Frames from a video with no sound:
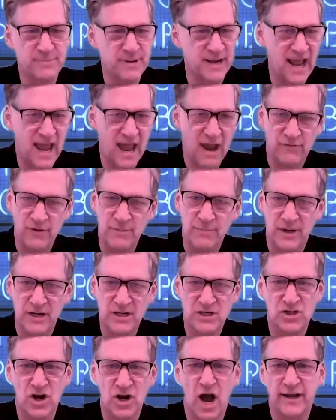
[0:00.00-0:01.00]
I mean,
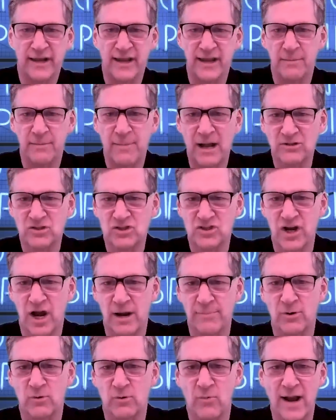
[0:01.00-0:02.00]
everybody's talking about
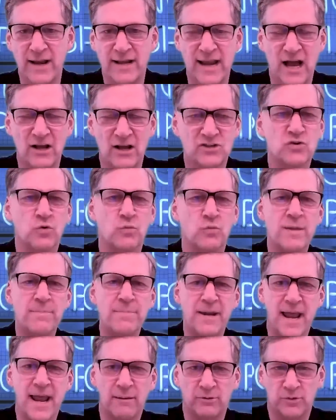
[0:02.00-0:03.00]
cyber right now. So
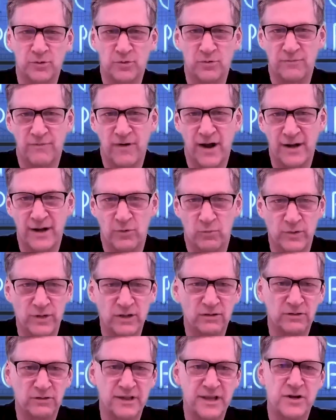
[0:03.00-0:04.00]
we've been able to invite a
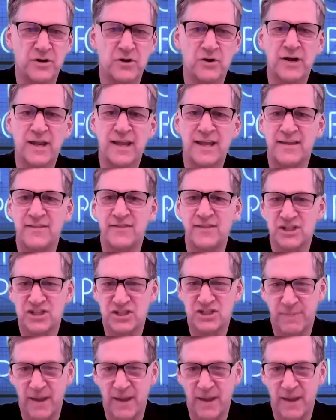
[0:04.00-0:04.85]
real leader in the